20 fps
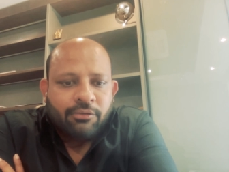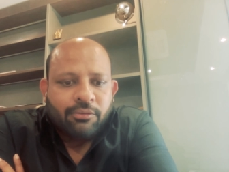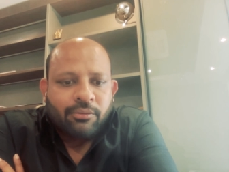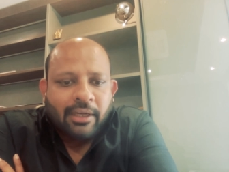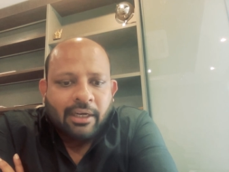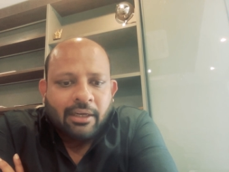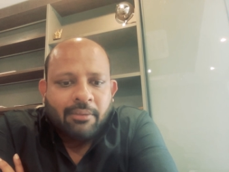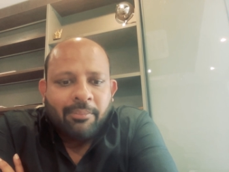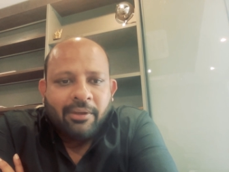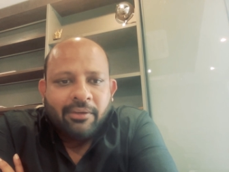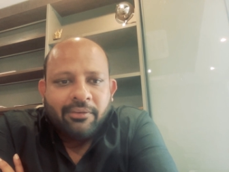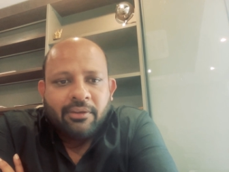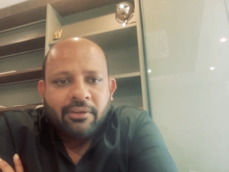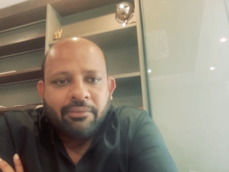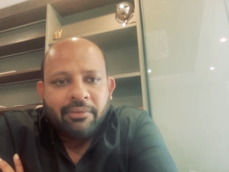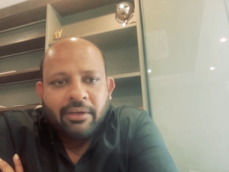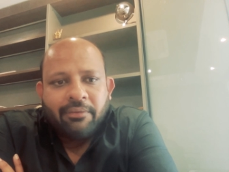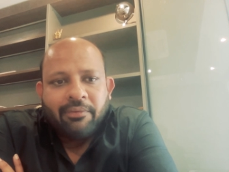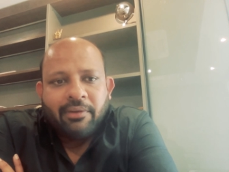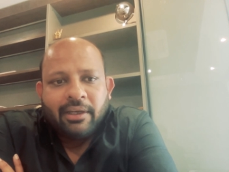So that makes
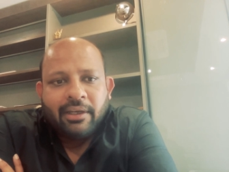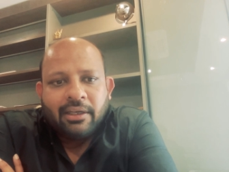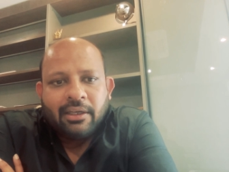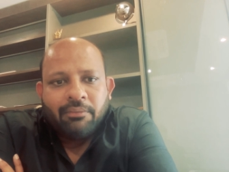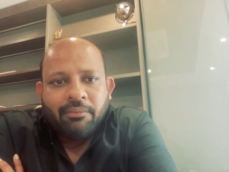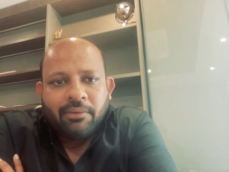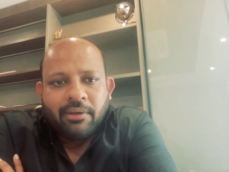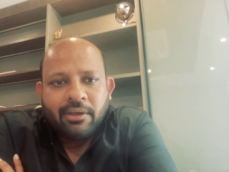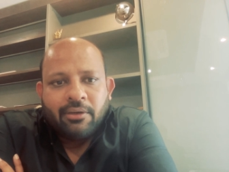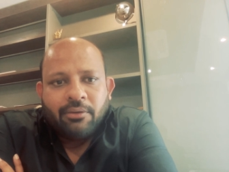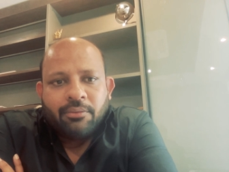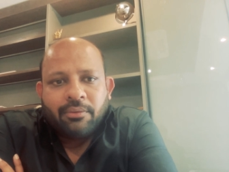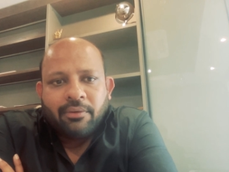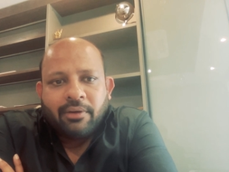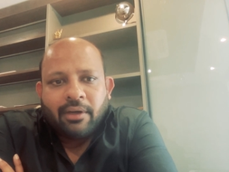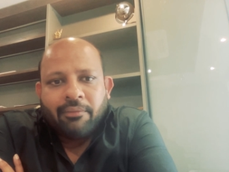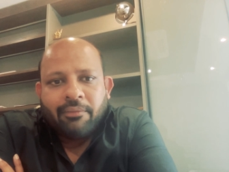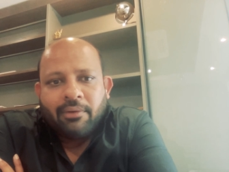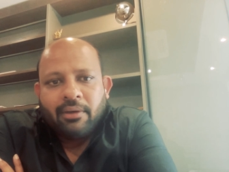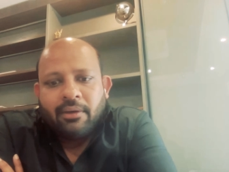it very, very convenient to
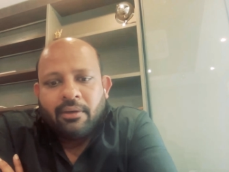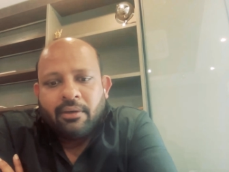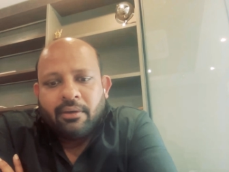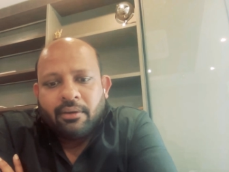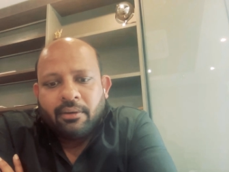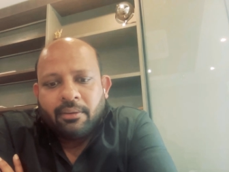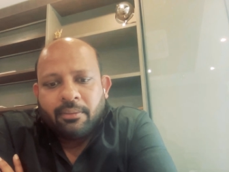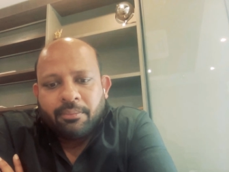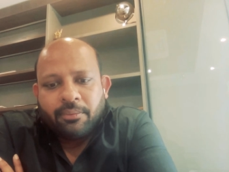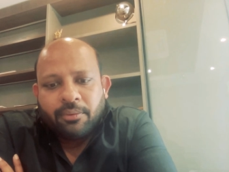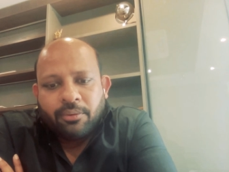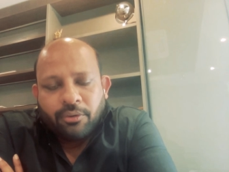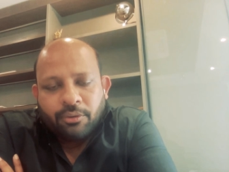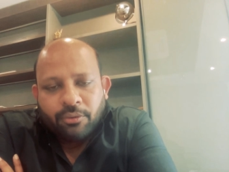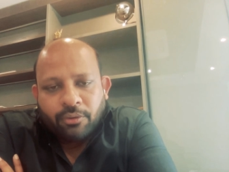travel to